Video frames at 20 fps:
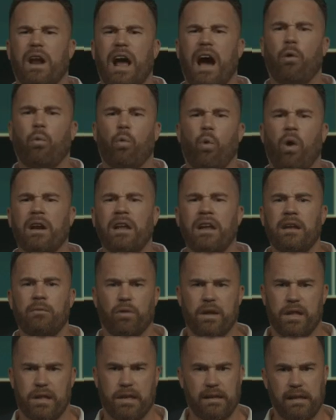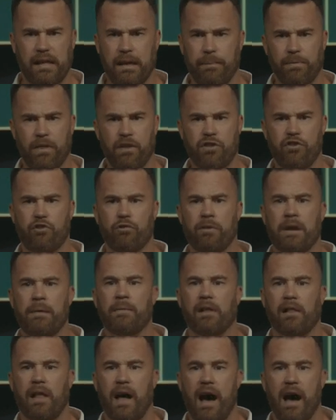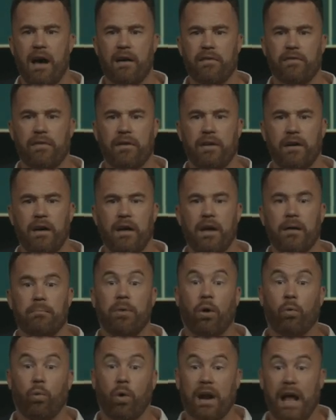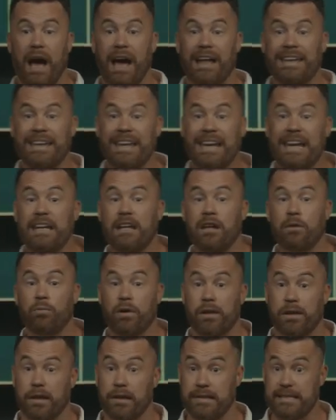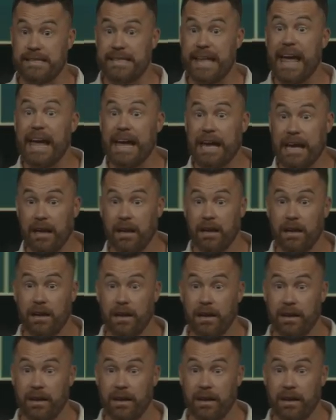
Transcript: what I wanted was to keep the dream alive, but what I needed was a date.